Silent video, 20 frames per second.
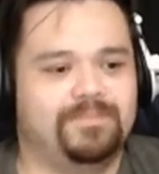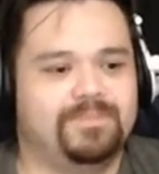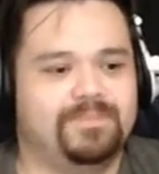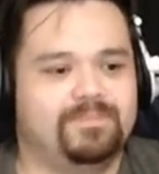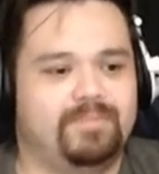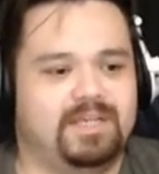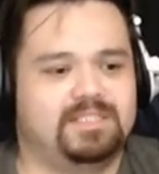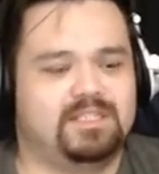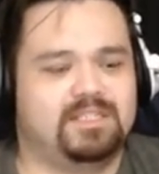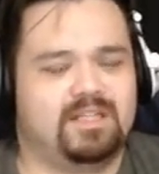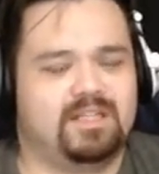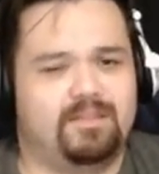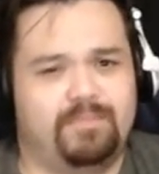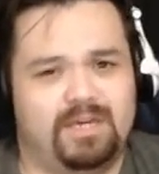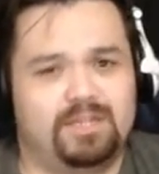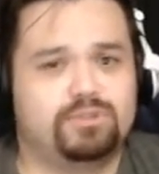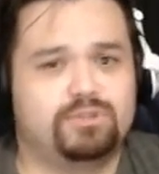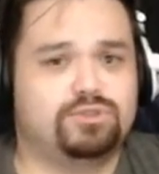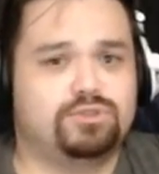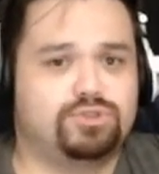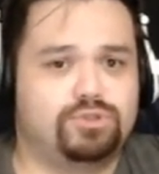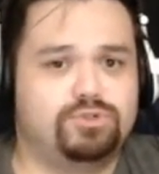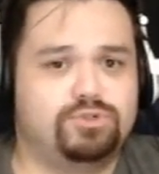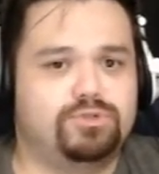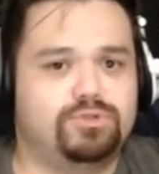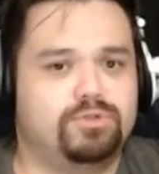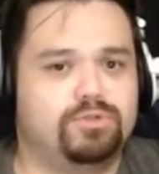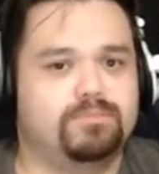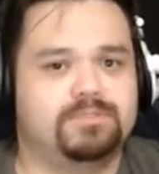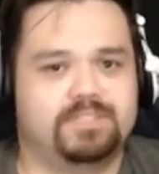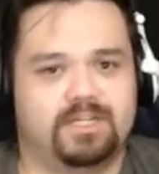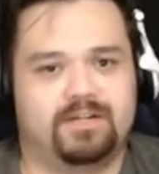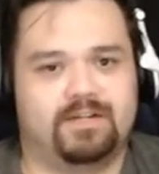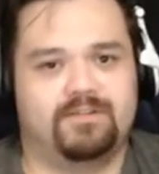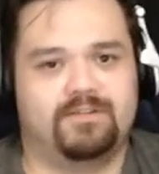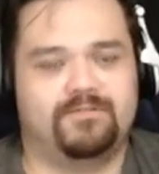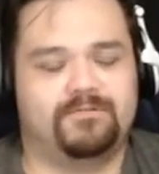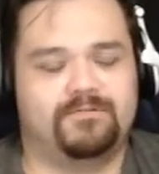basically being true to himself.